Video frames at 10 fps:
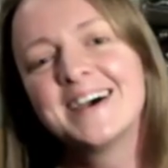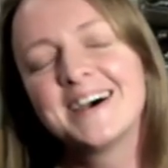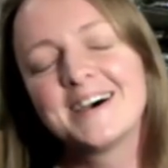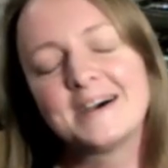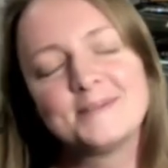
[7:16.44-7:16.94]

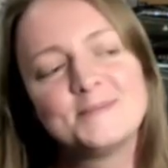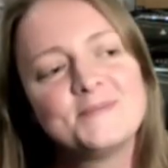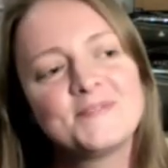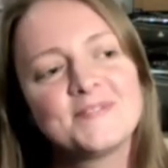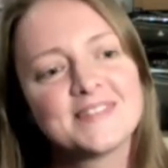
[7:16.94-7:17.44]

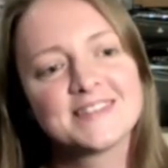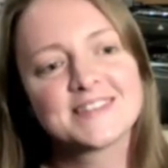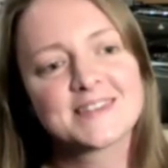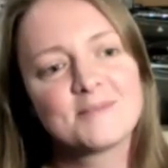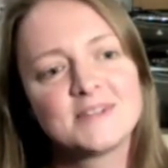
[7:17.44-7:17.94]

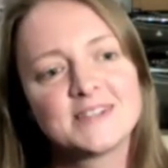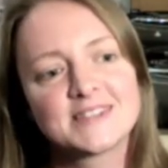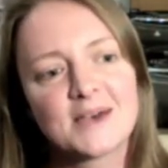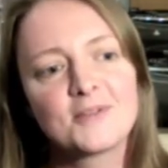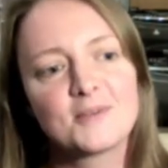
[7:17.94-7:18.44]
some in
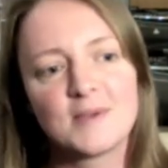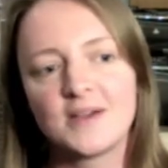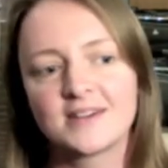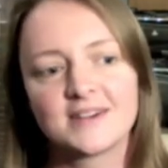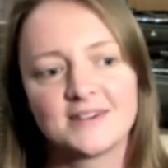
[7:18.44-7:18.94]
South
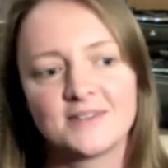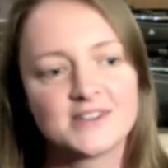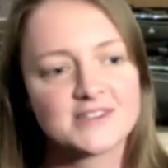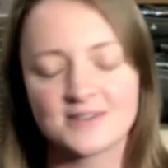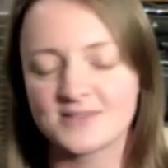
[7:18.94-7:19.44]
America,
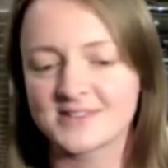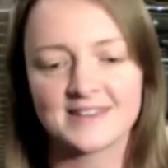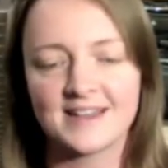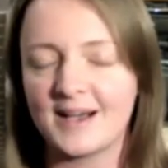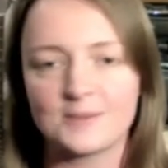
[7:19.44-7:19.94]
which I was
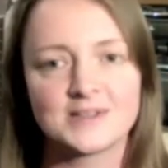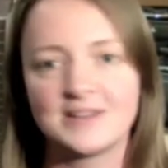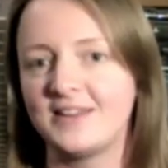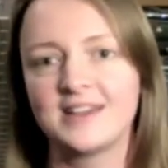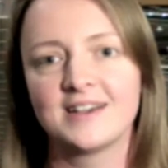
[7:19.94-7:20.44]

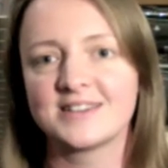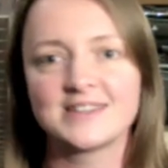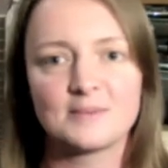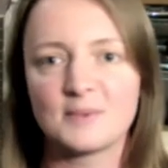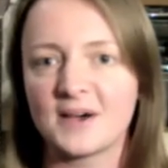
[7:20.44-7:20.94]
absolutely
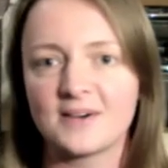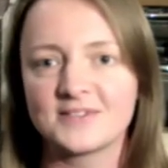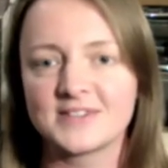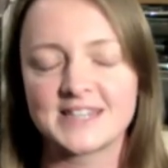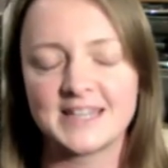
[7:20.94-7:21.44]
gutted about,
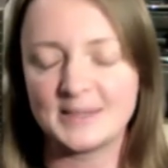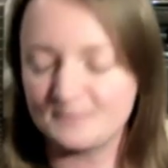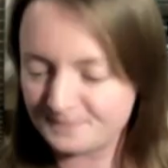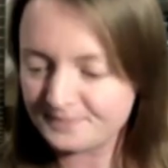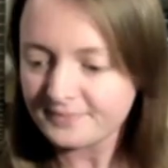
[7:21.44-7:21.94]

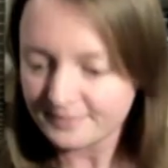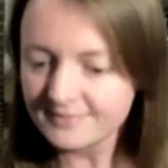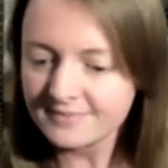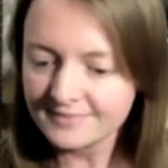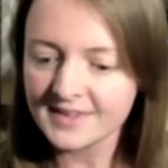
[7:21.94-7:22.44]
obviously.
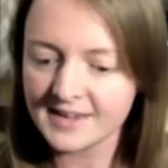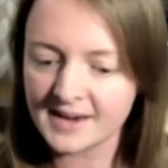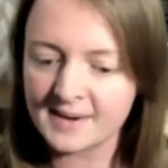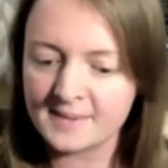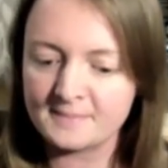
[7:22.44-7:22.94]

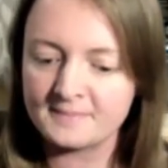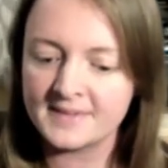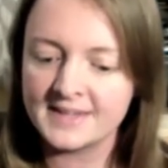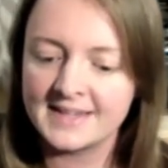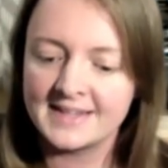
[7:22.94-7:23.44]

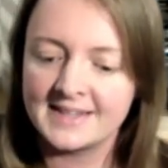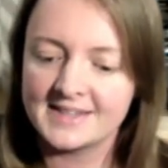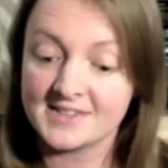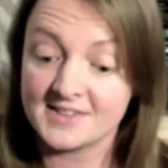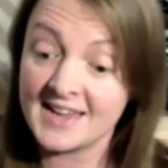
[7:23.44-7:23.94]

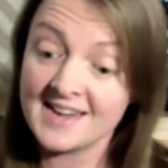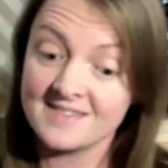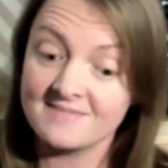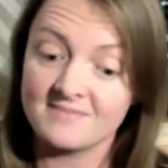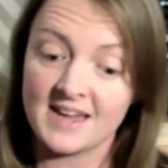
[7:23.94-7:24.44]
So yeah,
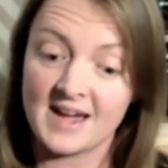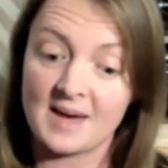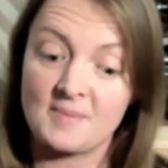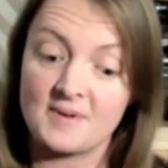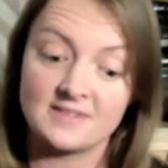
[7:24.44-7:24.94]
that
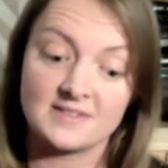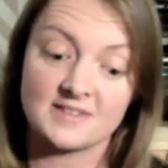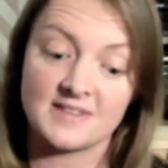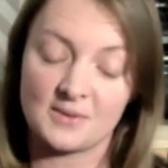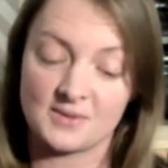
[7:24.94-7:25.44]

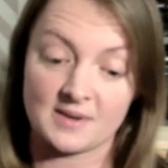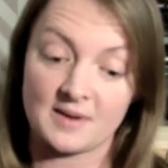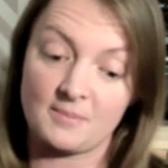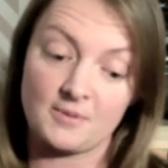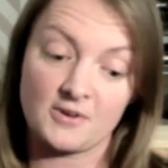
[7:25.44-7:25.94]
happened. That was like
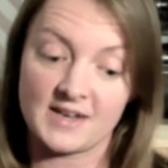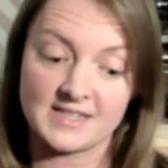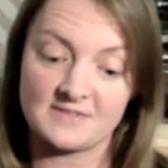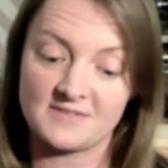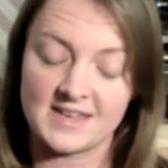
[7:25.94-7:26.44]
a
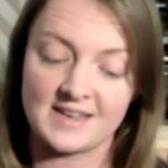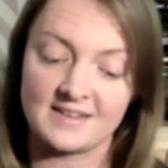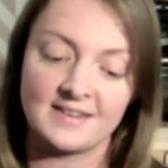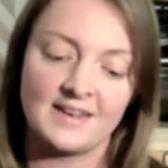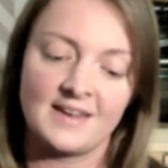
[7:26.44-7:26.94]
progressive
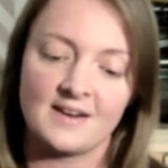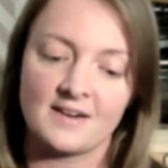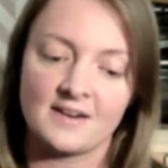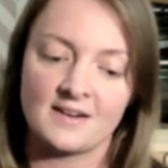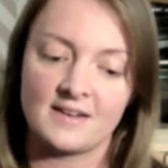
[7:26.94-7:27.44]
thing.
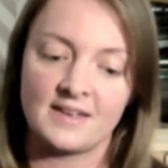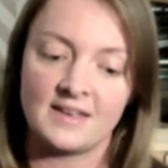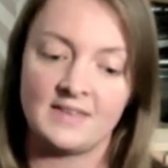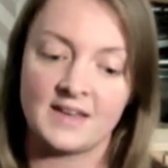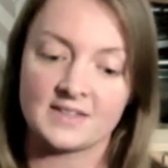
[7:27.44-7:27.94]

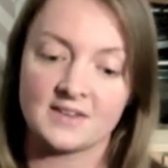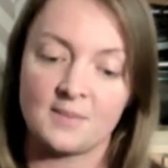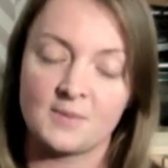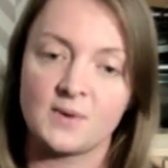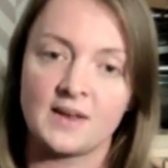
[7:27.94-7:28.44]
In that
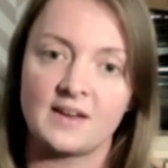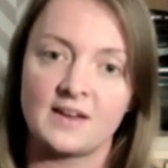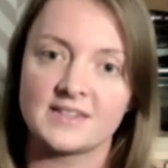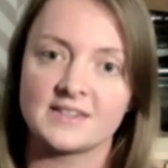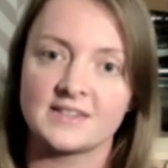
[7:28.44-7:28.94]
time as well, I
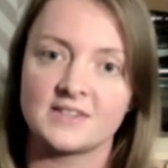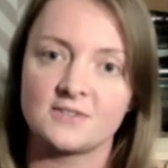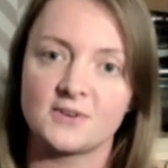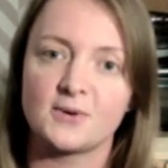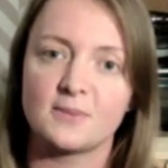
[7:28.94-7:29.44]
decided to
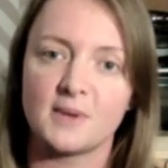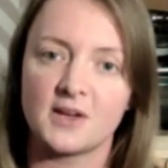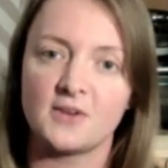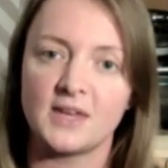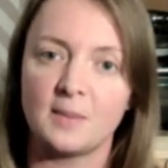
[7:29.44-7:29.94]
record
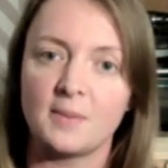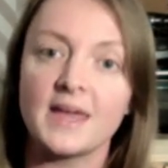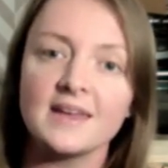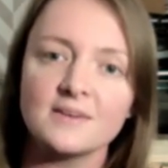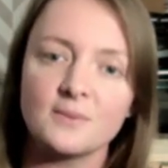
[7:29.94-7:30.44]
my own
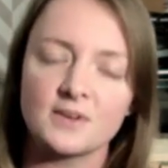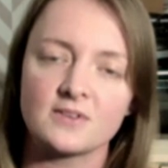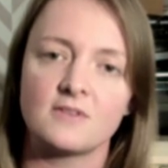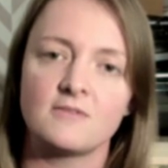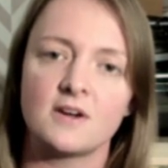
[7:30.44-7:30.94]
EP,
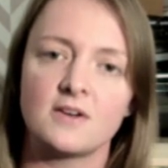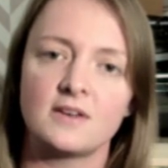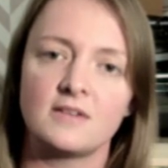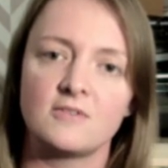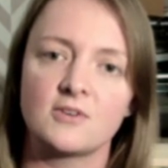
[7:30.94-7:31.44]
which I wrote
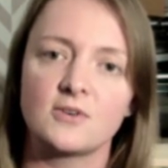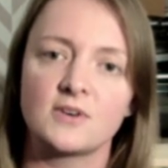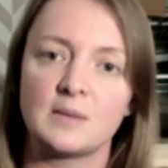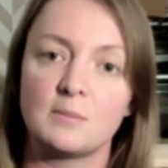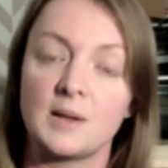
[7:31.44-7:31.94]
and
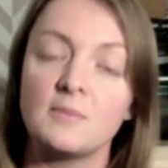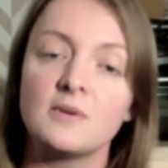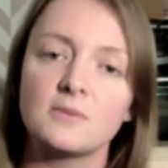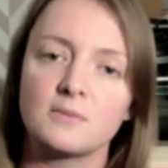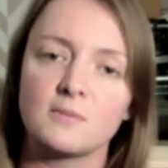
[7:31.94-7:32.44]
recorded in
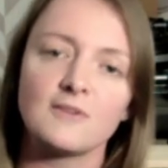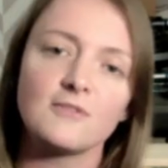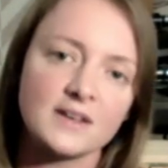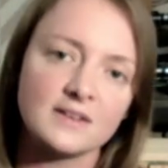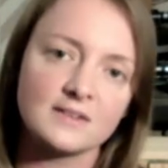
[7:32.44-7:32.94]
Plymouth with my
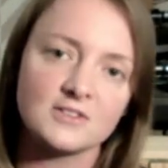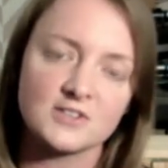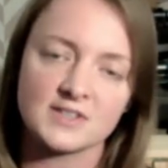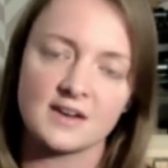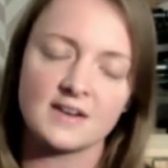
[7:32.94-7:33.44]
friend
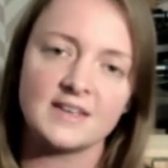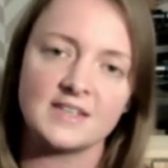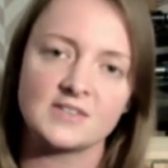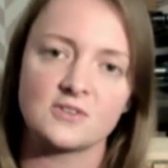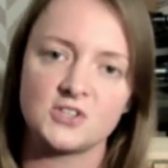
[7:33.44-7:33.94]
Josiah.
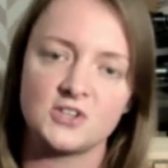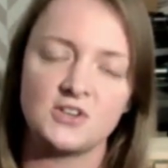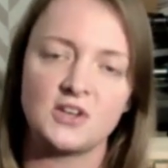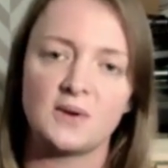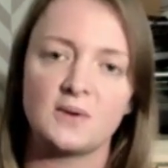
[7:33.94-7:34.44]
He's got a
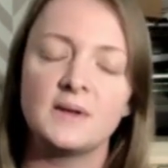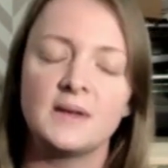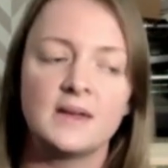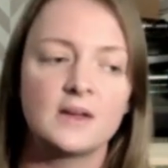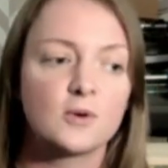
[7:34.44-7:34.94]
studio
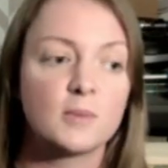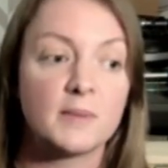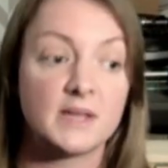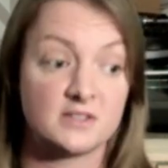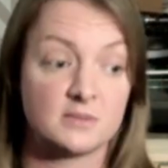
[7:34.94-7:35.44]
called
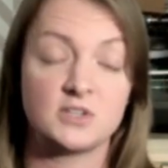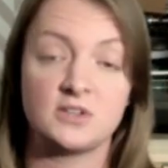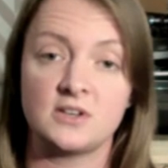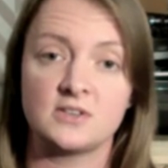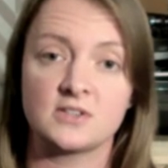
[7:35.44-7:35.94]
Momentum
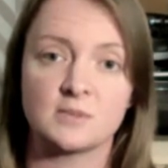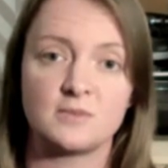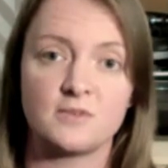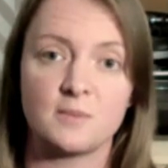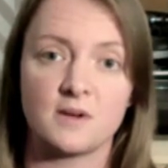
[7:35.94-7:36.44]
Studios, some
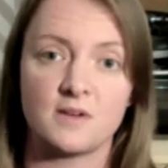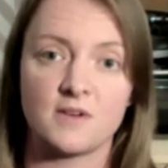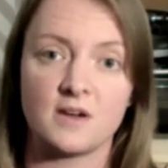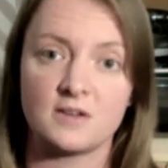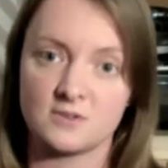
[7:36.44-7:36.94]
of you might have
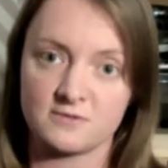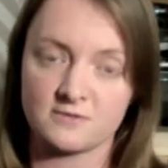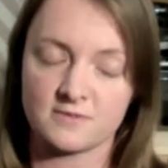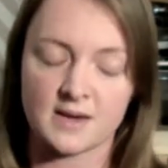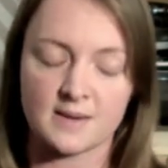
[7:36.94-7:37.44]
heard of.
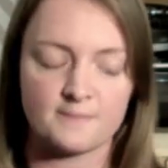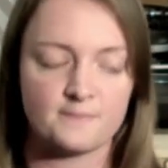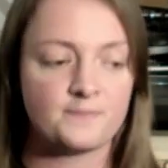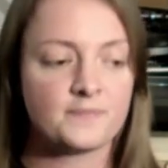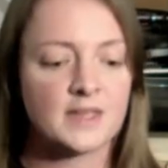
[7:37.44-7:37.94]
And